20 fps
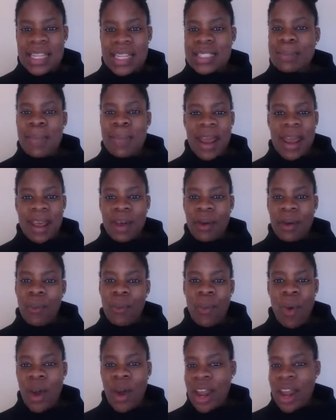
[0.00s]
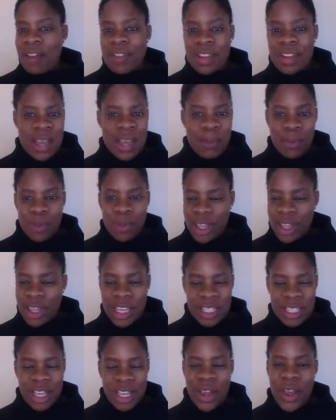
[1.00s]
It doesn't matter whatever temporary
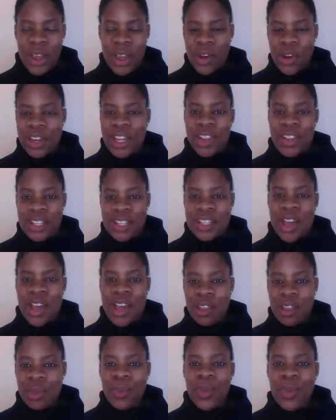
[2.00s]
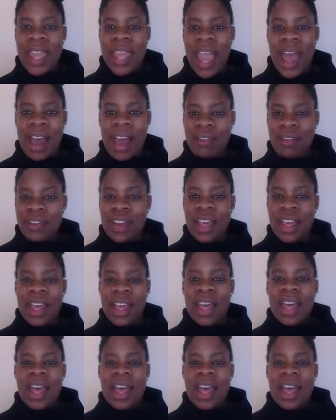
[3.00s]
things are going on in this earth. We have